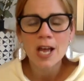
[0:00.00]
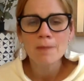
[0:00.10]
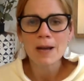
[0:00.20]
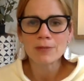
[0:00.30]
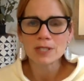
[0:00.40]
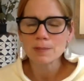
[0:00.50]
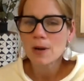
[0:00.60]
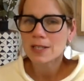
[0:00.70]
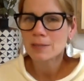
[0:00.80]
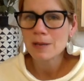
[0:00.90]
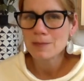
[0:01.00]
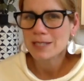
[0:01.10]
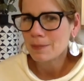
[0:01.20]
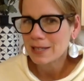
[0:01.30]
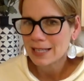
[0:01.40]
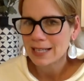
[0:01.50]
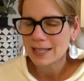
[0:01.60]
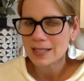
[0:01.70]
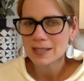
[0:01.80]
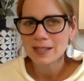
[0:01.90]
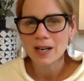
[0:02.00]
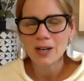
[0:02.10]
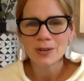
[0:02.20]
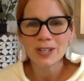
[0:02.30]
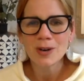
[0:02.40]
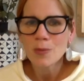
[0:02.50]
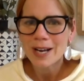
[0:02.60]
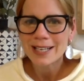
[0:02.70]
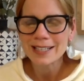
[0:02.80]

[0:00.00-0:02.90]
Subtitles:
my response might be something like this. Oh, you know what?